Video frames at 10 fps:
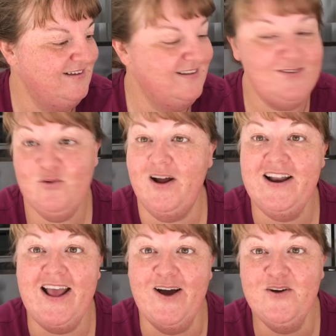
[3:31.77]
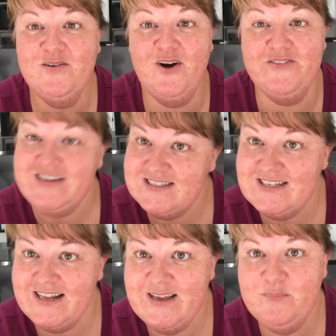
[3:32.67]
right now,
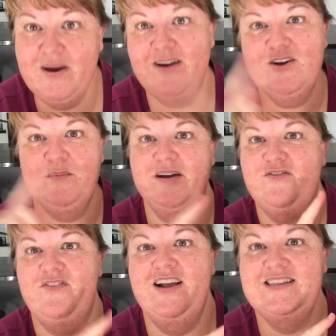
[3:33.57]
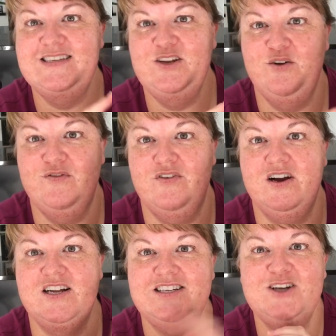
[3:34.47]
obviously, but look at my fancy new fridge.